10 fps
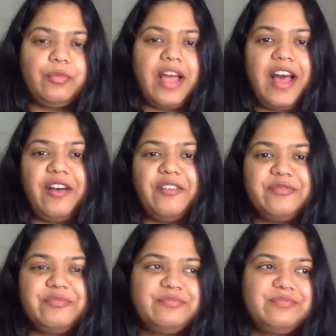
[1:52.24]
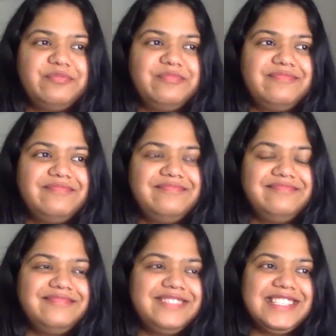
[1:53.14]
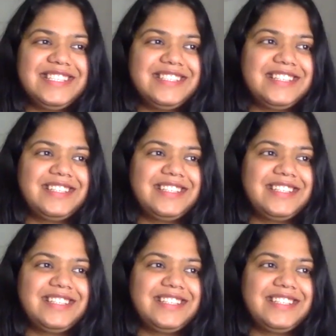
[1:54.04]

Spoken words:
have just